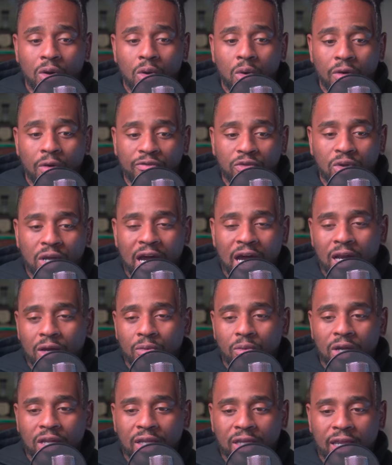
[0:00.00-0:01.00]
or if you kind of
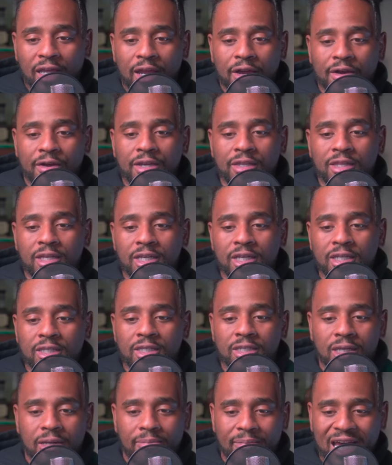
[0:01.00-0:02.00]
want to carry
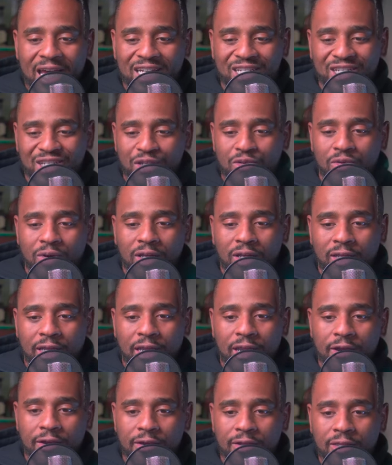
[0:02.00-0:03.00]
this, imagine you want to
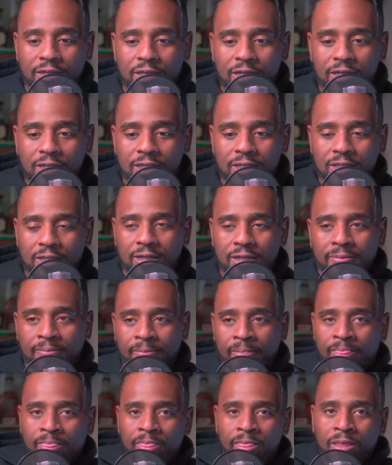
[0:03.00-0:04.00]
carry this
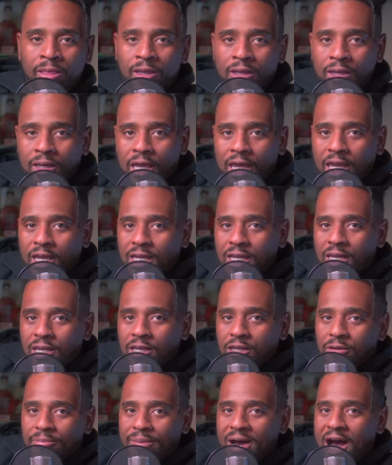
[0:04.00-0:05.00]
hanging
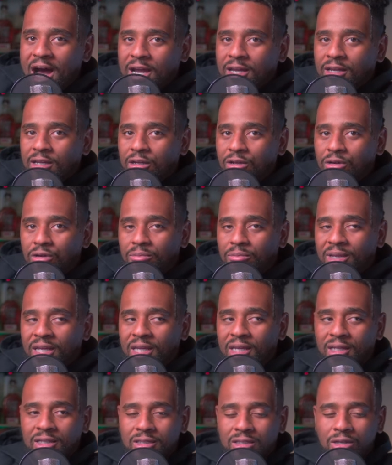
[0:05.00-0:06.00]
in your pocket a little
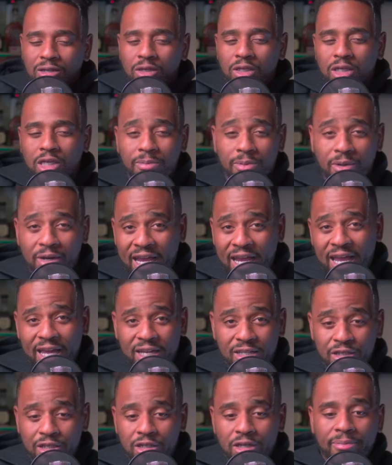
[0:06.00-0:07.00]
bit so you keep your
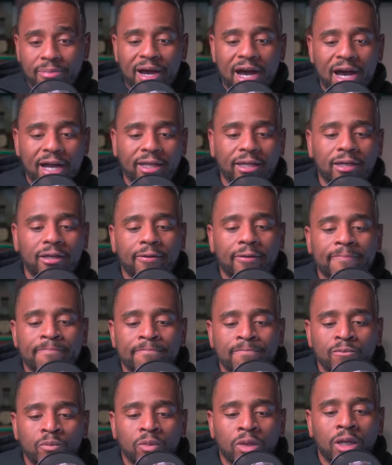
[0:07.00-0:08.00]
hands in your pocket.
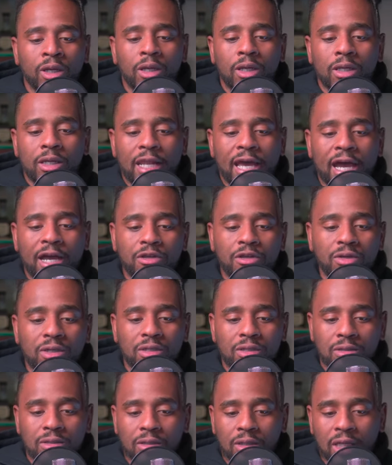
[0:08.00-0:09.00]
Now you
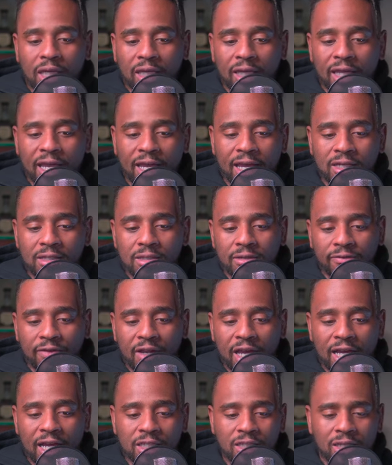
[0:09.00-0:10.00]
can engage the
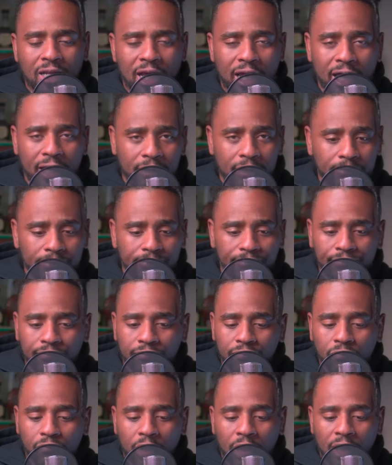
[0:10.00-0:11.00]
flashlight
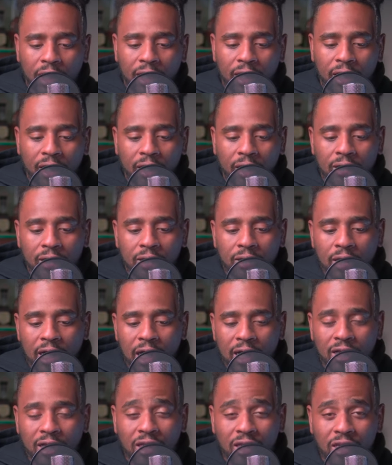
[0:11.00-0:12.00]
and
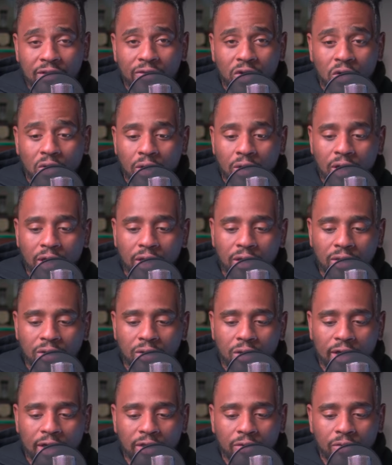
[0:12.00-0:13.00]
kind of leave it on and you
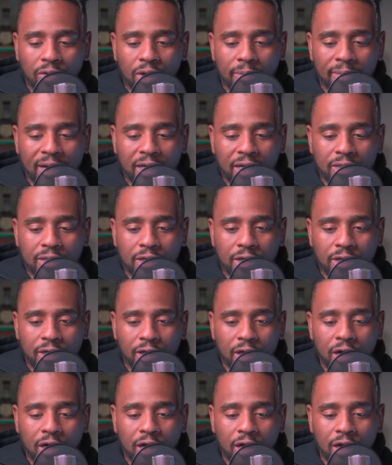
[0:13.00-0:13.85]
don't have to worry about it turning